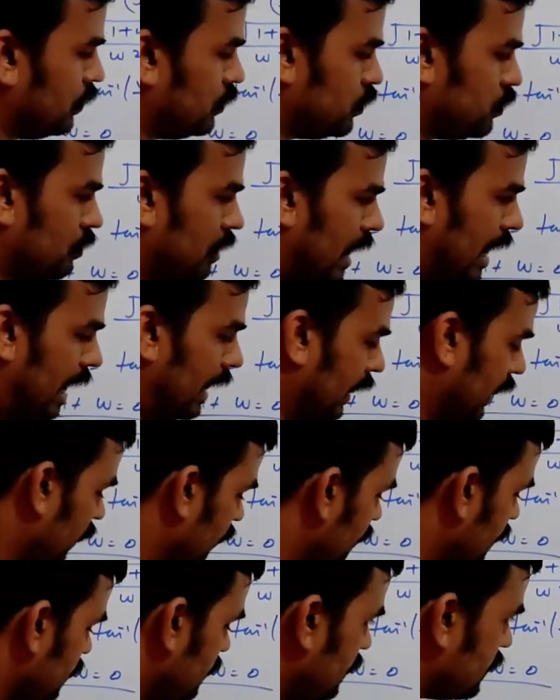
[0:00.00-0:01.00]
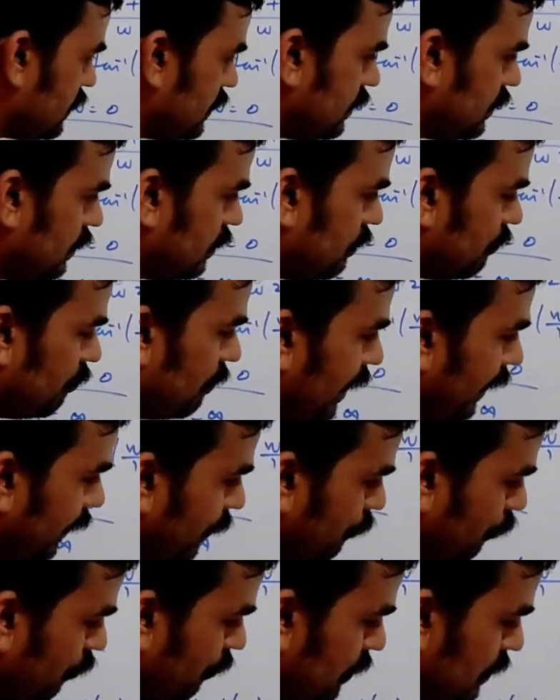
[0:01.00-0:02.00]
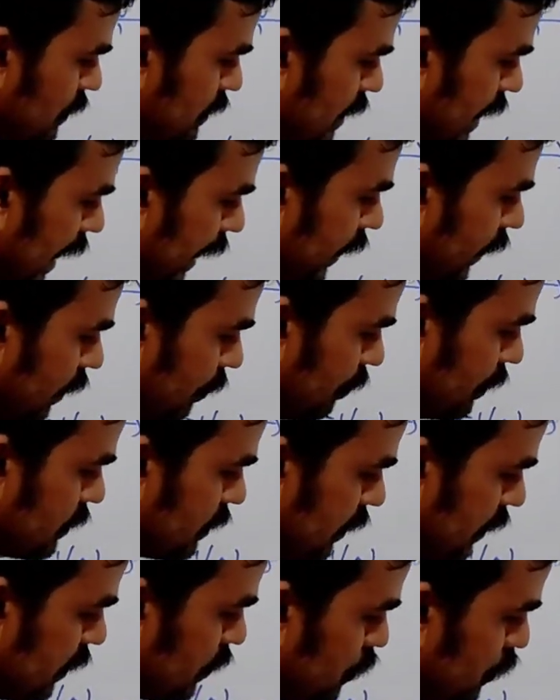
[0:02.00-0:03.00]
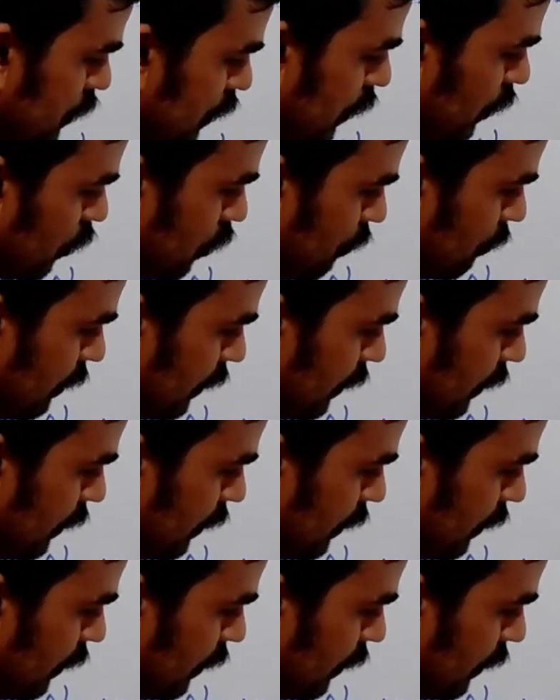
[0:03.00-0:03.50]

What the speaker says: So angle versus magnitude versus angle represented 0